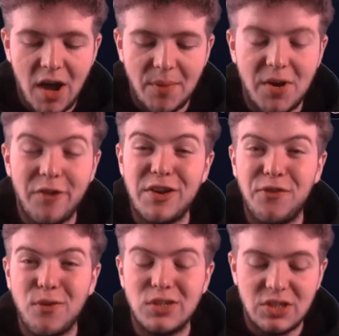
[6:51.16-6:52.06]
I'm currently
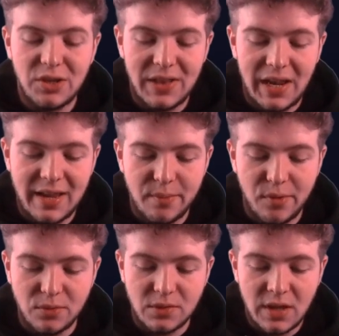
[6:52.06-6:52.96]
42 in the
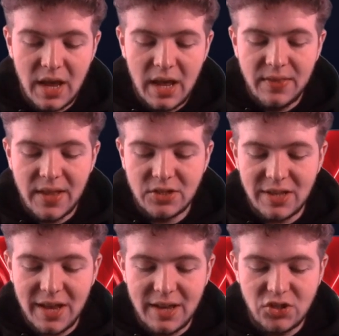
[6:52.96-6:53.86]
leaderboards. Let's
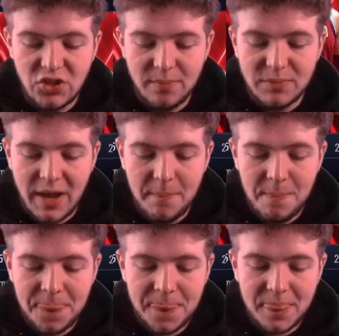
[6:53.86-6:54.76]
uh, let's jump
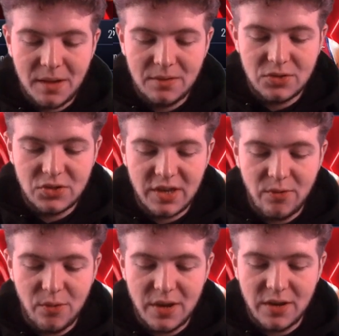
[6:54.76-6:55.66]
down, see
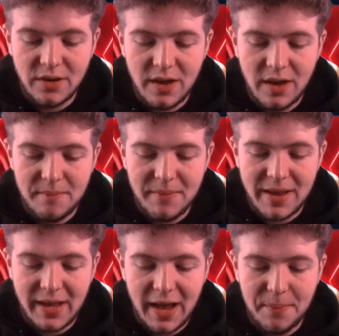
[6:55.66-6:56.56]
what we can uh,
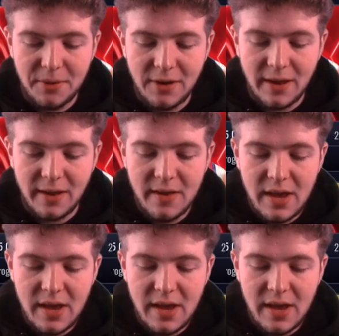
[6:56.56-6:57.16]
make happen here.